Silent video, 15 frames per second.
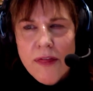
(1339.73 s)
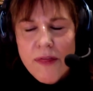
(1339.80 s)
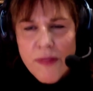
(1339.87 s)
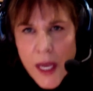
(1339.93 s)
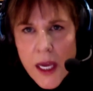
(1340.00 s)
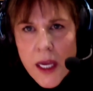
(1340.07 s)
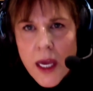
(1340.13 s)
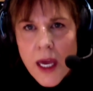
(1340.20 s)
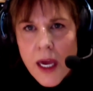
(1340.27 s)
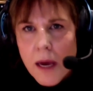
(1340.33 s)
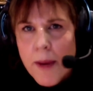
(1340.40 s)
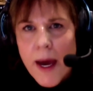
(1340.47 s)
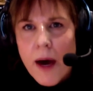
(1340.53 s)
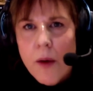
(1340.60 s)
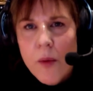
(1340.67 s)
thinking
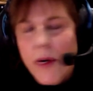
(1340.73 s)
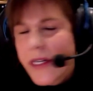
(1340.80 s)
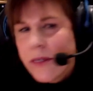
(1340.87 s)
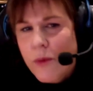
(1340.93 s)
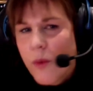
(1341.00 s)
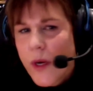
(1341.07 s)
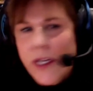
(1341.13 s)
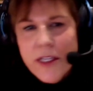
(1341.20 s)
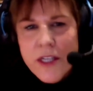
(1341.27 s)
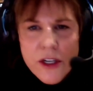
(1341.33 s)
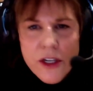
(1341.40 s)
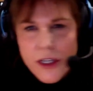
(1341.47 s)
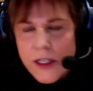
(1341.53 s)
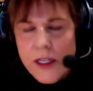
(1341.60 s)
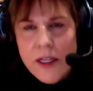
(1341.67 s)
about what does a
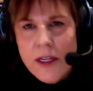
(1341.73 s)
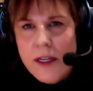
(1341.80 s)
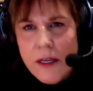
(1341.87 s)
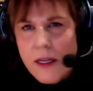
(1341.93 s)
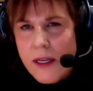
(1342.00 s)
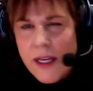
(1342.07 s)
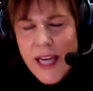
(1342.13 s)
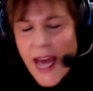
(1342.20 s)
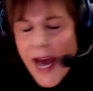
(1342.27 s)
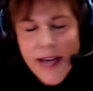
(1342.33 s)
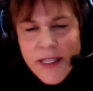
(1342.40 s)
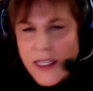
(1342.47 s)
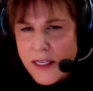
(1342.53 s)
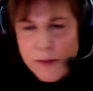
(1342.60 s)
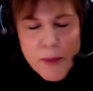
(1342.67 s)
good
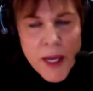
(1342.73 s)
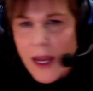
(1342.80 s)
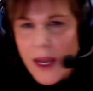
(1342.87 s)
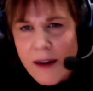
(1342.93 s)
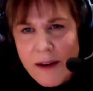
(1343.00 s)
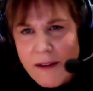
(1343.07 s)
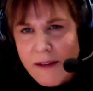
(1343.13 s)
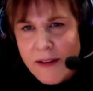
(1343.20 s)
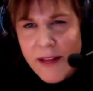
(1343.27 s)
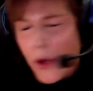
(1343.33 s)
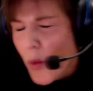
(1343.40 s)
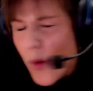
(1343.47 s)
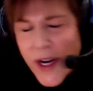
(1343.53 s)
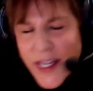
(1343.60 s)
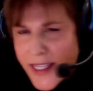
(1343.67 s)
cast mean? Like,
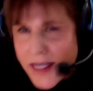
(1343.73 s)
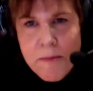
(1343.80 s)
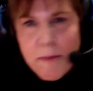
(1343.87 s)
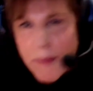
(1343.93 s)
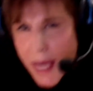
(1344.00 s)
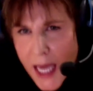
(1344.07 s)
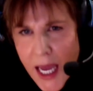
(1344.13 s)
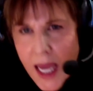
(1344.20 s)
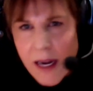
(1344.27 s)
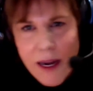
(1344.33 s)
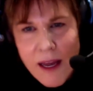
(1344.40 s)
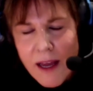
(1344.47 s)
what does it mean?